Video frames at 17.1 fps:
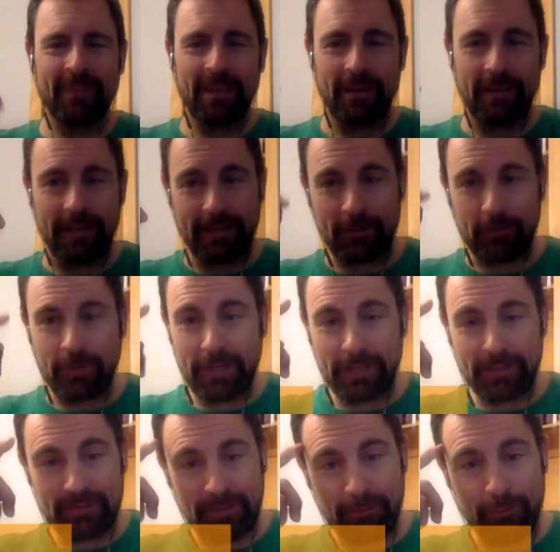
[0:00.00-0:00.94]
Hey,
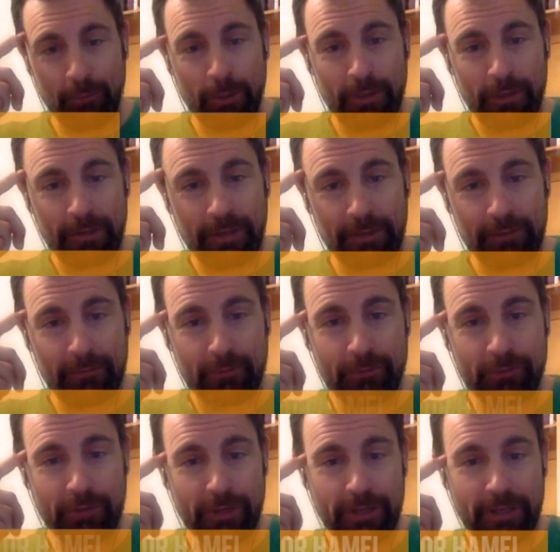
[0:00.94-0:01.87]
greetings, everyone. Thanks for
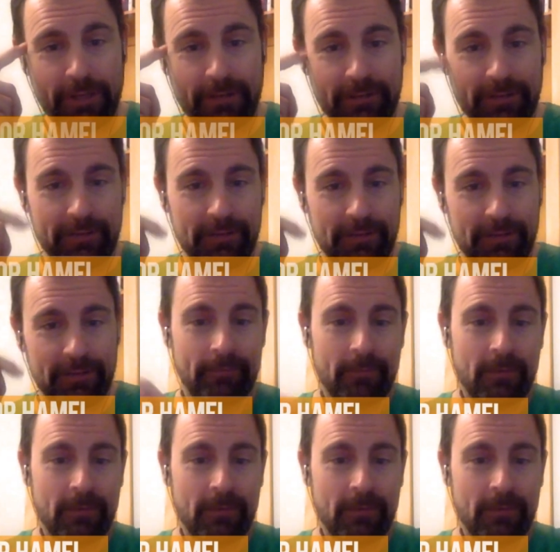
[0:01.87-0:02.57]
joining us.